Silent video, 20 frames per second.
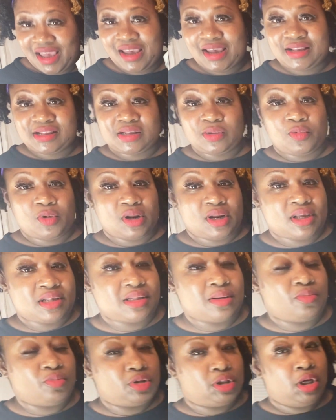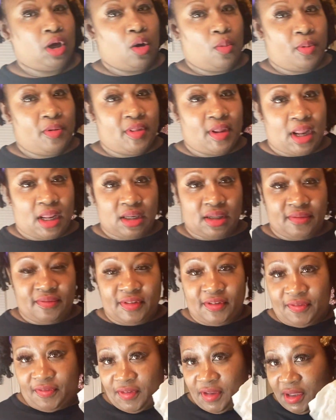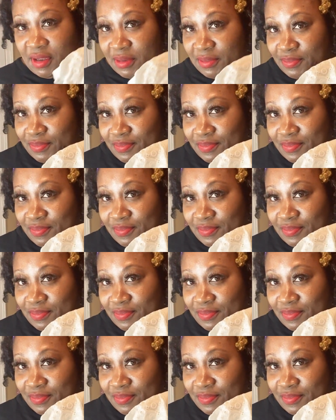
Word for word: It's a 1X. I'm really hoping that I love the fit.